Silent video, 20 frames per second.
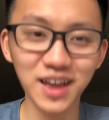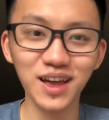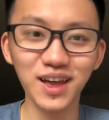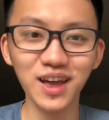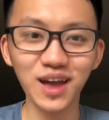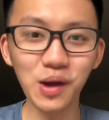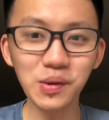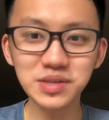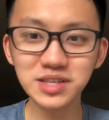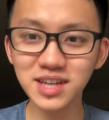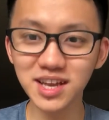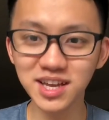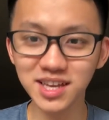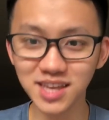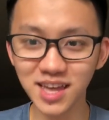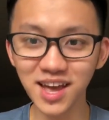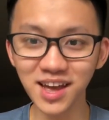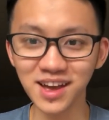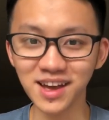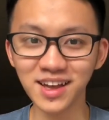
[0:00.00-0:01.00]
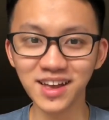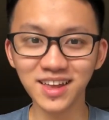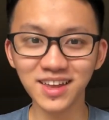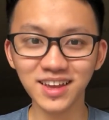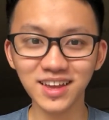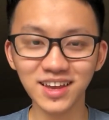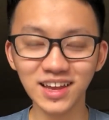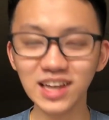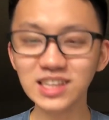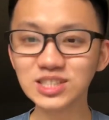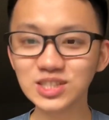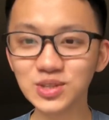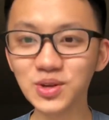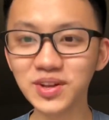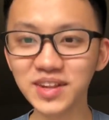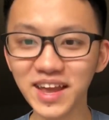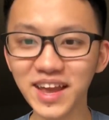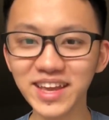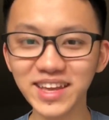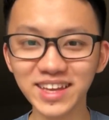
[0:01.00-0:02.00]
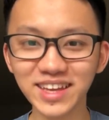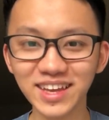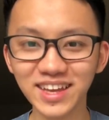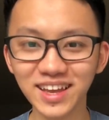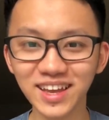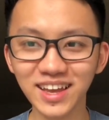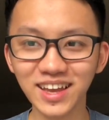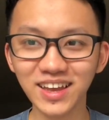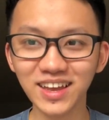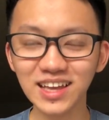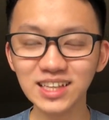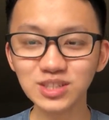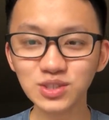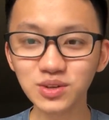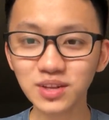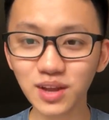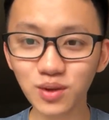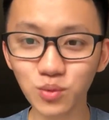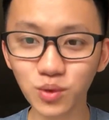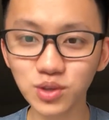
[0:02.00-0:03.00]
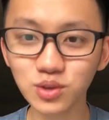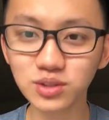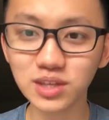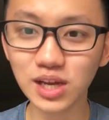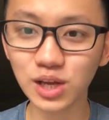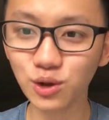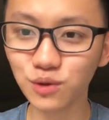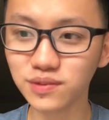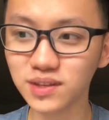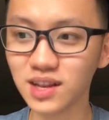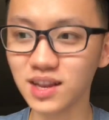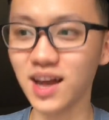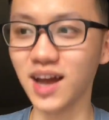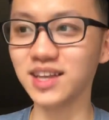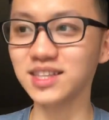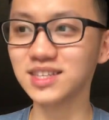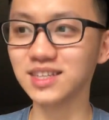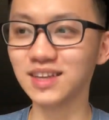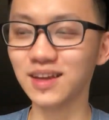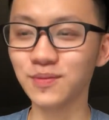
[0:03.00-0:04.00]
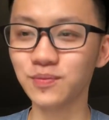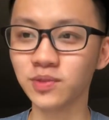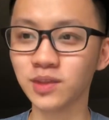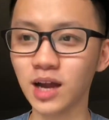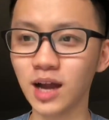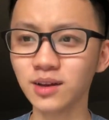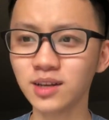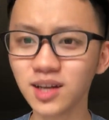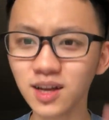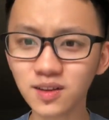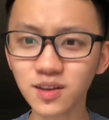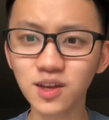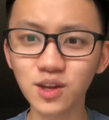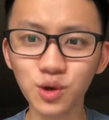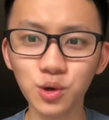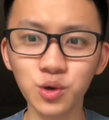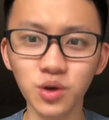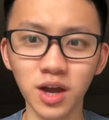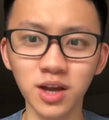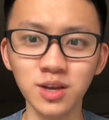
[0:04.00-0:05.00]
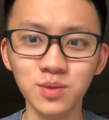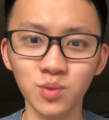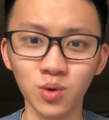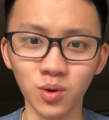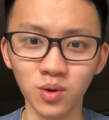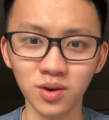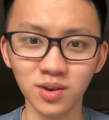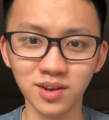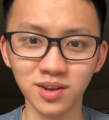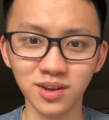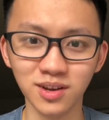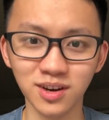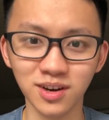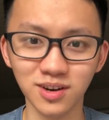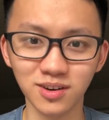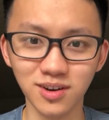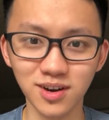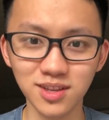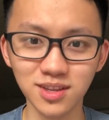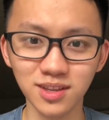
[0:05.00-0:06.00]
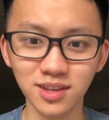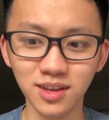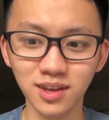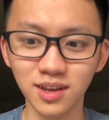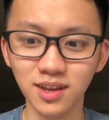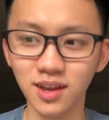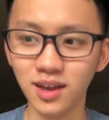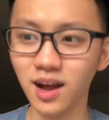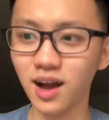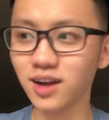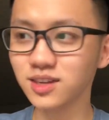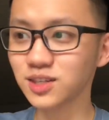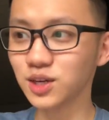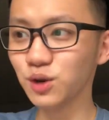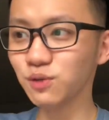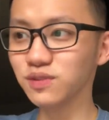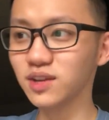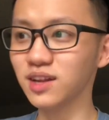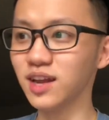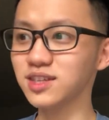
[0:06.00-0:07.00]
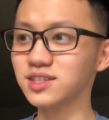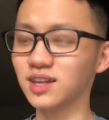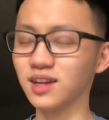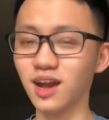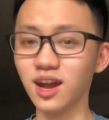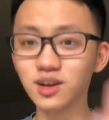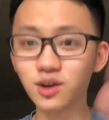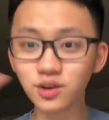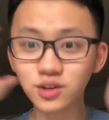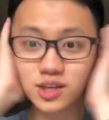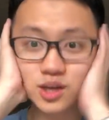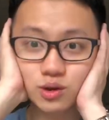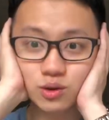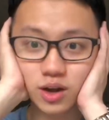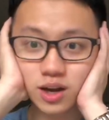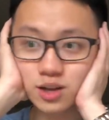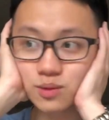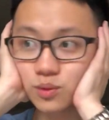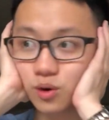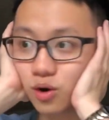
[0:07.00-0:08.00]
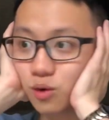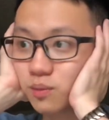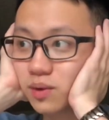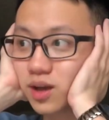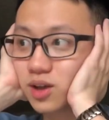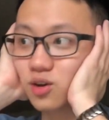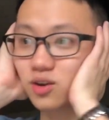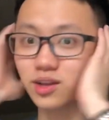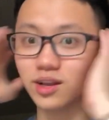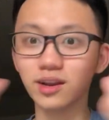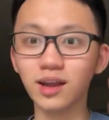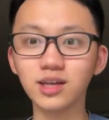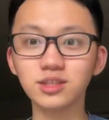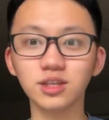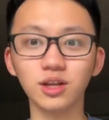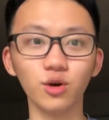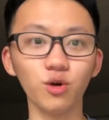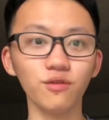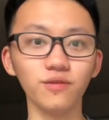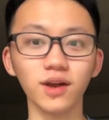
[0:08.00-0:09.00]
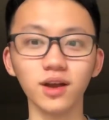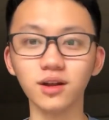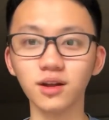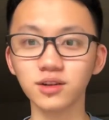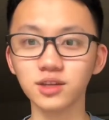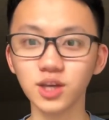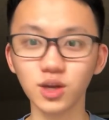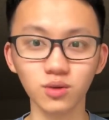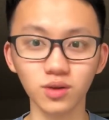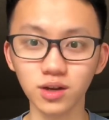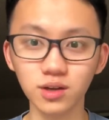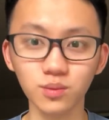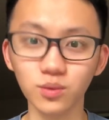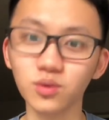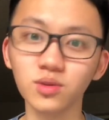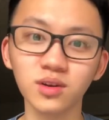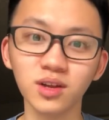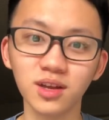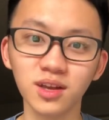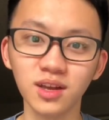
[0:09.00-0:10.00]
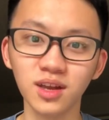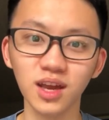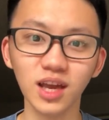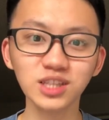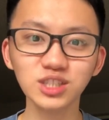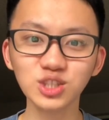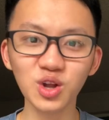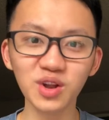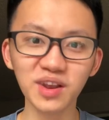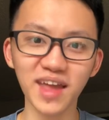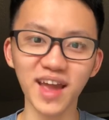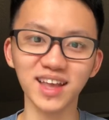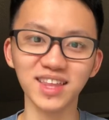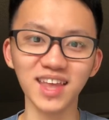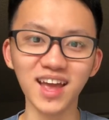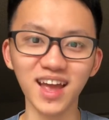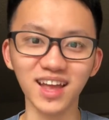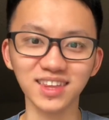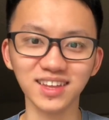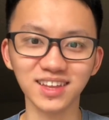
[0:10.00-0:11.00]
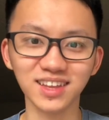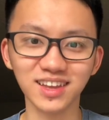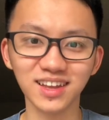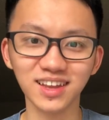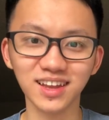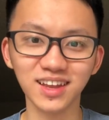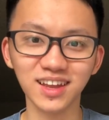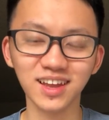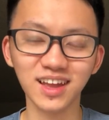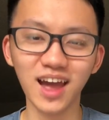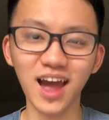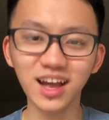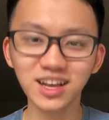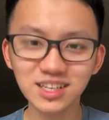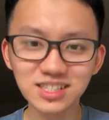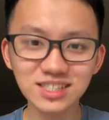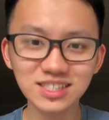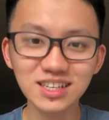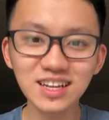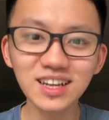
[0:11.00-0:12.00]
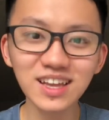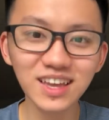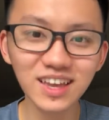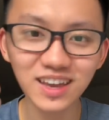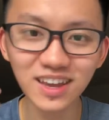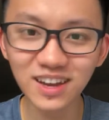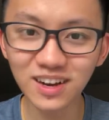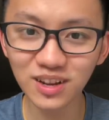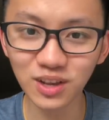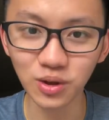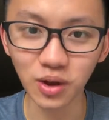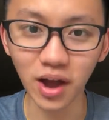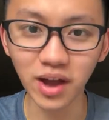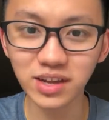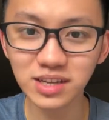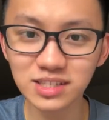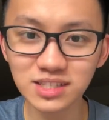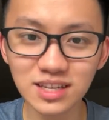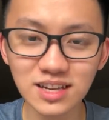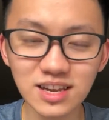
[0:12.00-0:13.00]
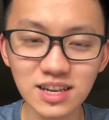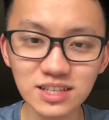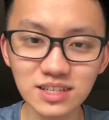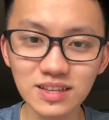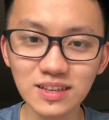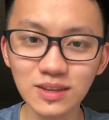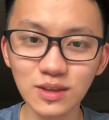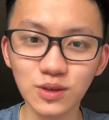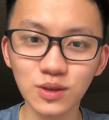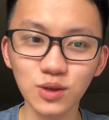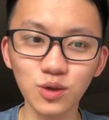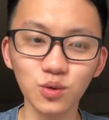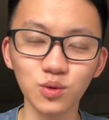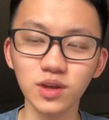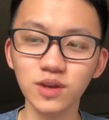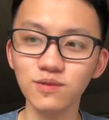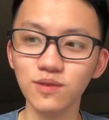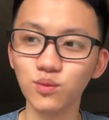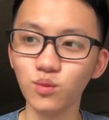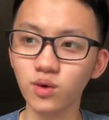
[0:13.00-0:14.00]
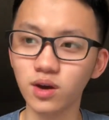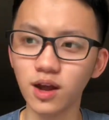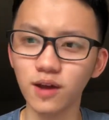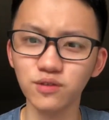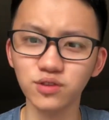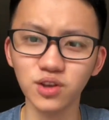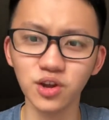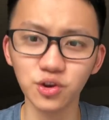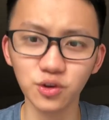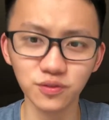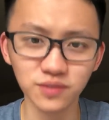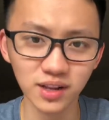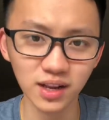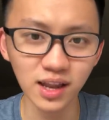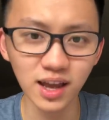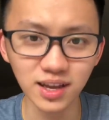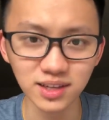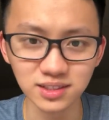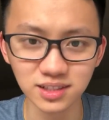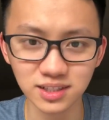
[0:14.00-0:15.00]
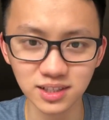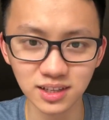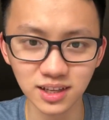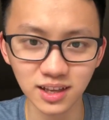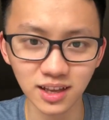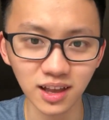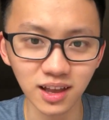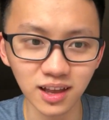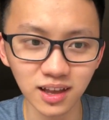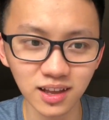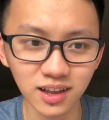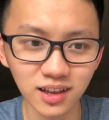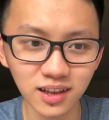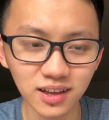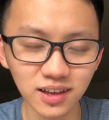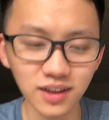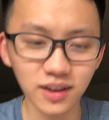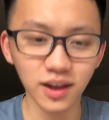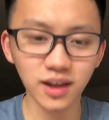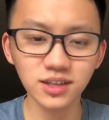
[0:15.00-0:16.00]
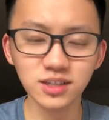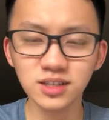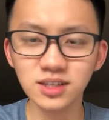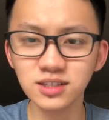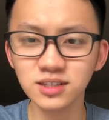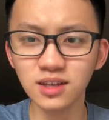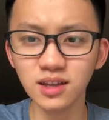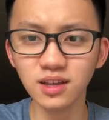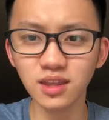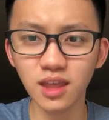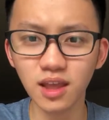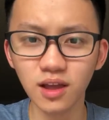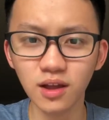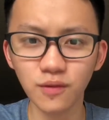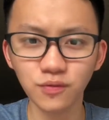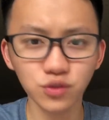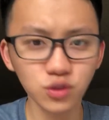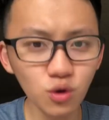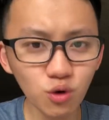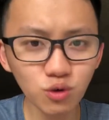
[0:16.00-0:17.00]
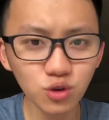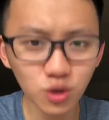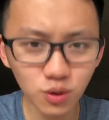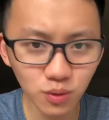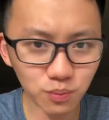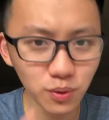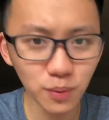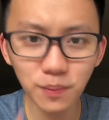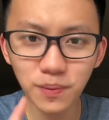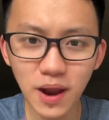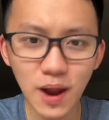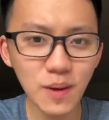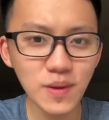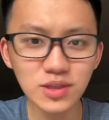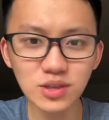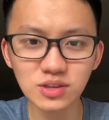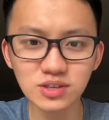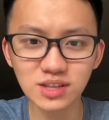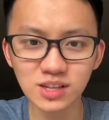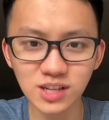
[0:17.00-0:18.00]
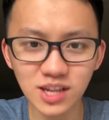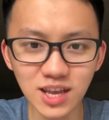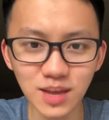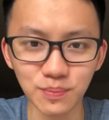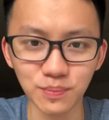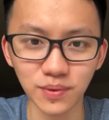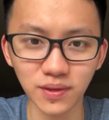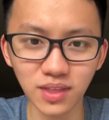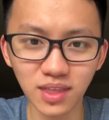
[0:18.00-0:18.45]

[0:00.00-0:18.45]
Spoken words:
I was like, yeah, it's not like when you turn off the lights, I can't hear you anymore, right? I turn off the lights and I can't hear you anymore. Oh my god, the lights are off. I can't hear you anymore. It's like that. I can still hear you. I can still listen to you even when I've turned off the lights. And she said, no, you are preparing to sleep.